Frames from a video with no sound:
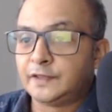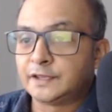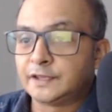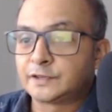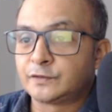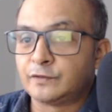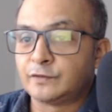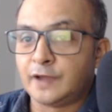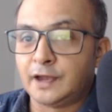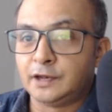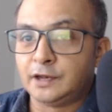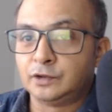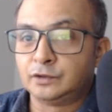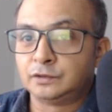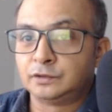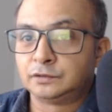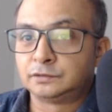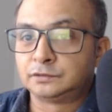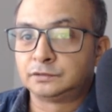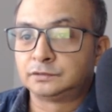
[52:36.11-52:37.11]
this
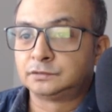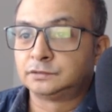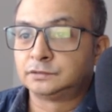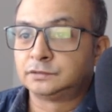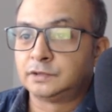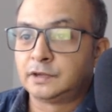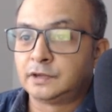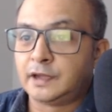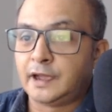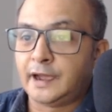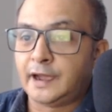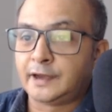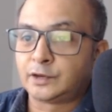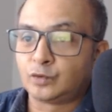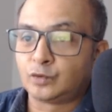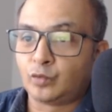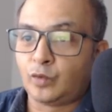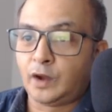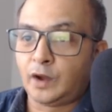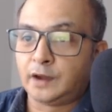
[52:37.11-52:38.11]
value at
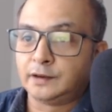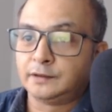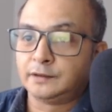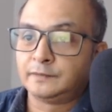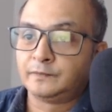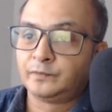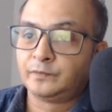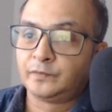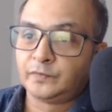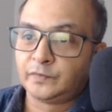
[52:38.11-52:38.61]
1,